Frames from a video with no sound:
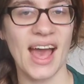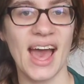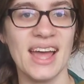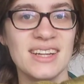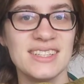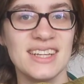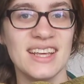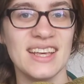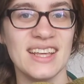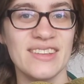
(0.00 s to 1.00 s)
And
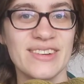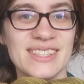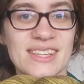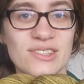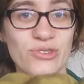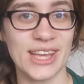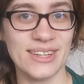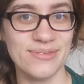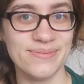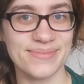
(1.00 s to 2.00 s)
the reason it's
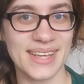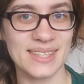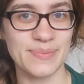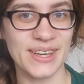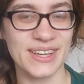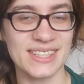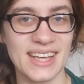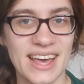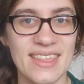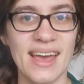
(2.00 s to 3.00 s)
green is because
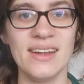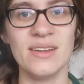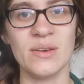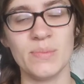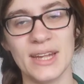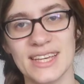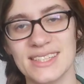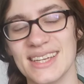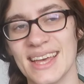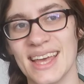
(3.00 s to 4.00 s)
I then
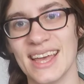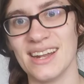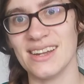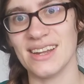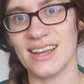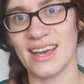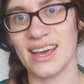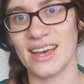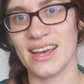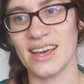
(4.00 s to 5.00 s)
placed it in
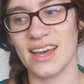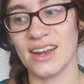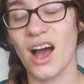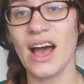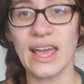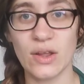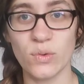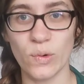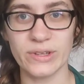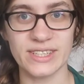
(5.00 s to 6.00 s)
an
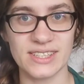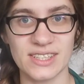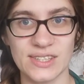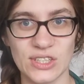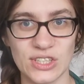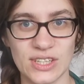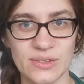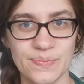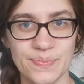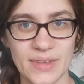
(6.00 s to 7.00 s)
iron water
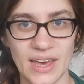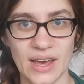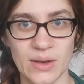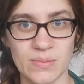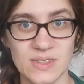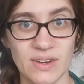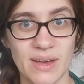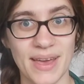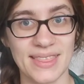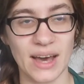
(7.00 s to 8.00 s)
solution. So
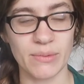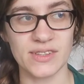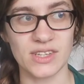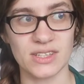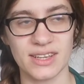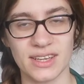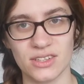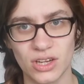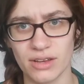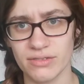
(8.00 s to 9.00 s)
I made that with just like a
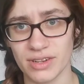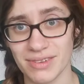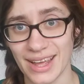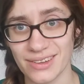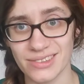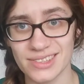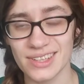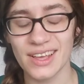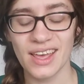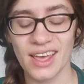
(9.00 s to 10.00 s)
jar full of nails.
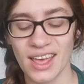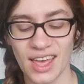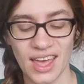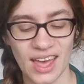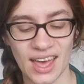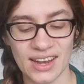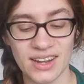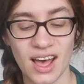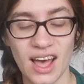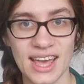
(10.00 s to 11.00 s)

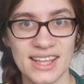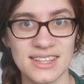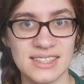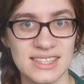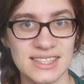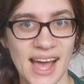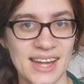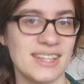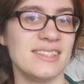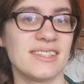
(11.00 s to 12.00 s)
And iron
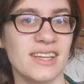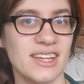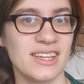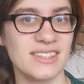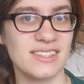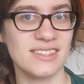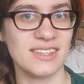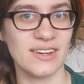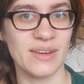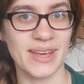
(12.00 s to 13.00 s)
saddens colours,
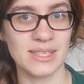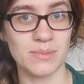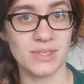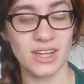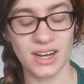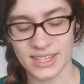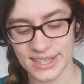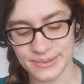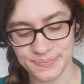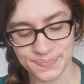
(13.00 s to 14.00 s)
so it makes them
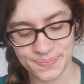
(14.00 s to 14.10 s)
darker.